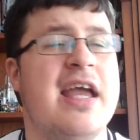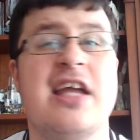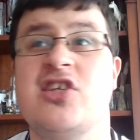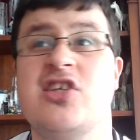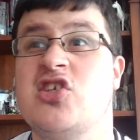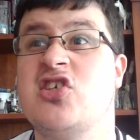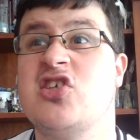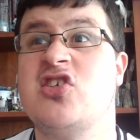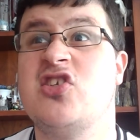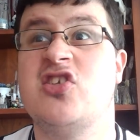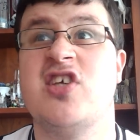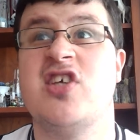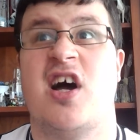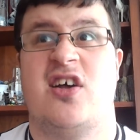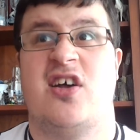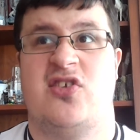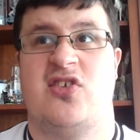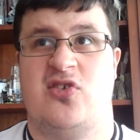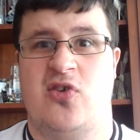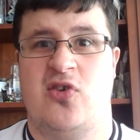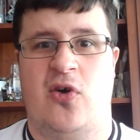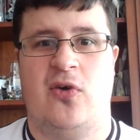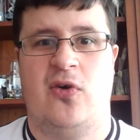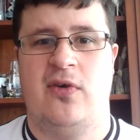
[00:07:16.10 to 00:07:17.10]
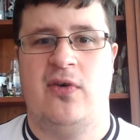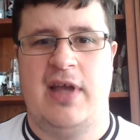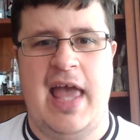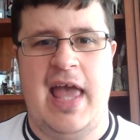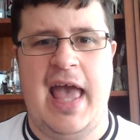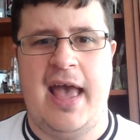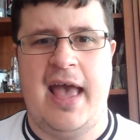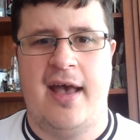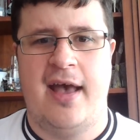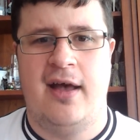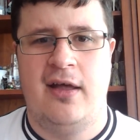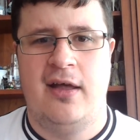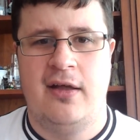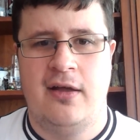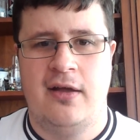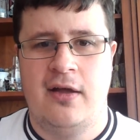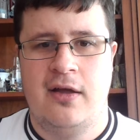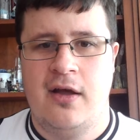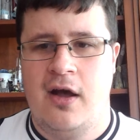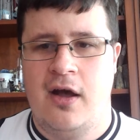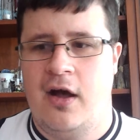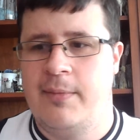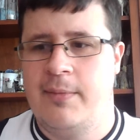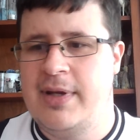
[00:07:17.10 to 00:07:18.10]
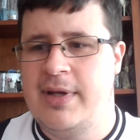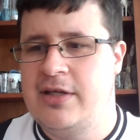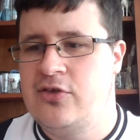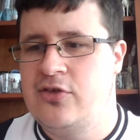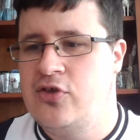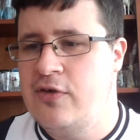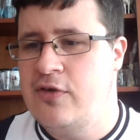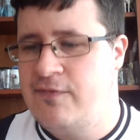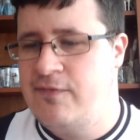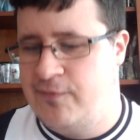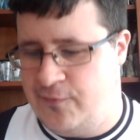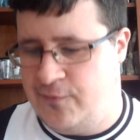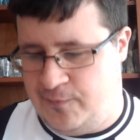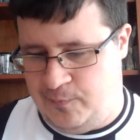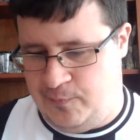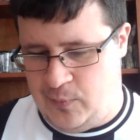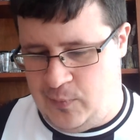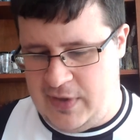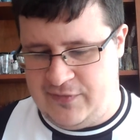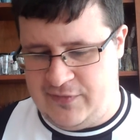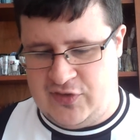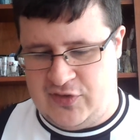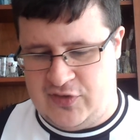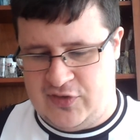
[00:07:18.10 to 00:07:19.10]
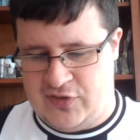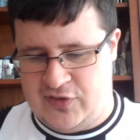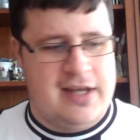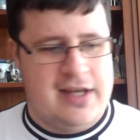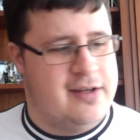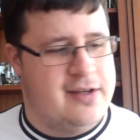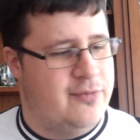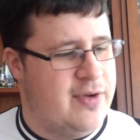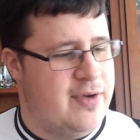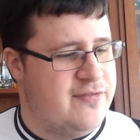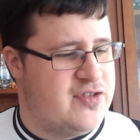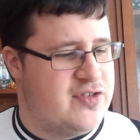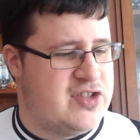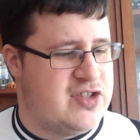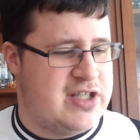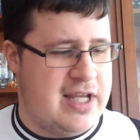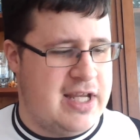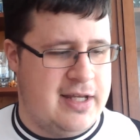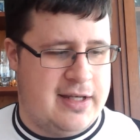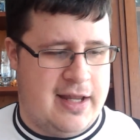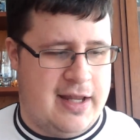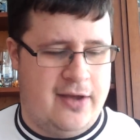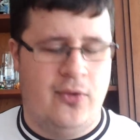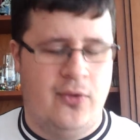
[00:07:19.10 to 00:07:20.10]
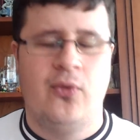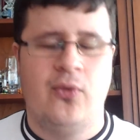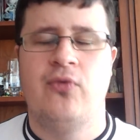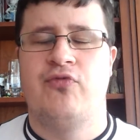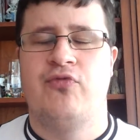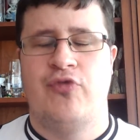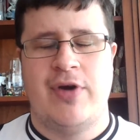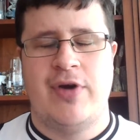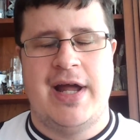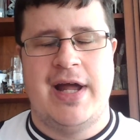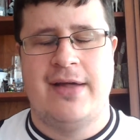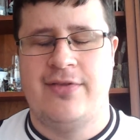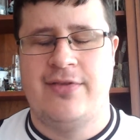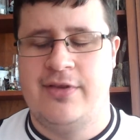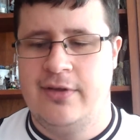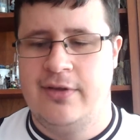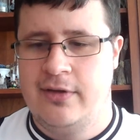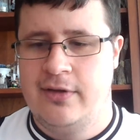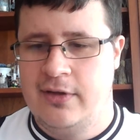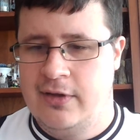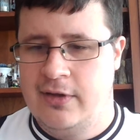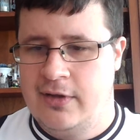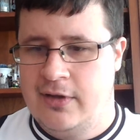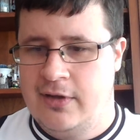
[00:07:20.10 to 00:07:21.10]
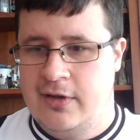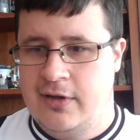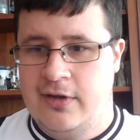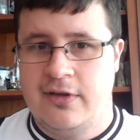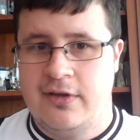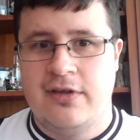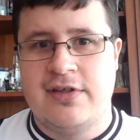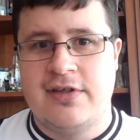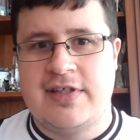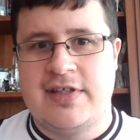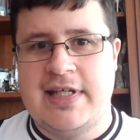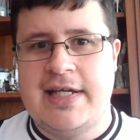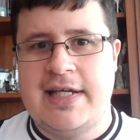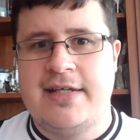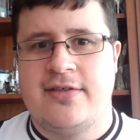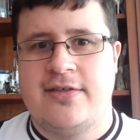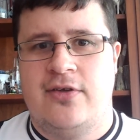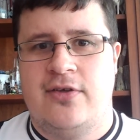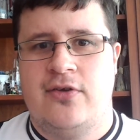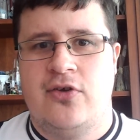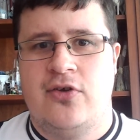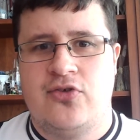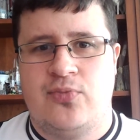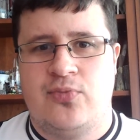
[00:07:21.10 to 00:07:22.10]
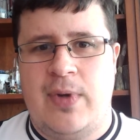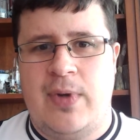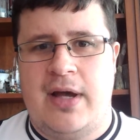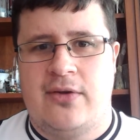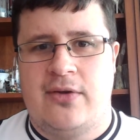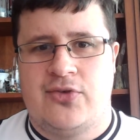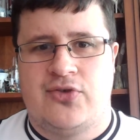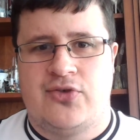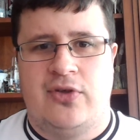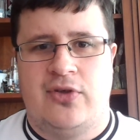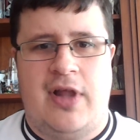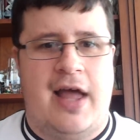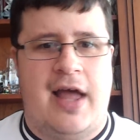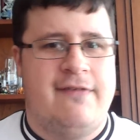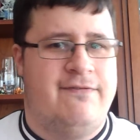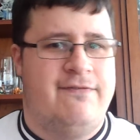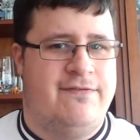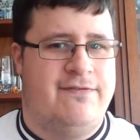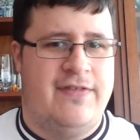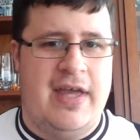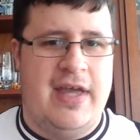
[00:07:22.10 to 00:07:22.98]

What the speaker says: I mean, it just does not care. I mean, we've seen it all throughout the season as well.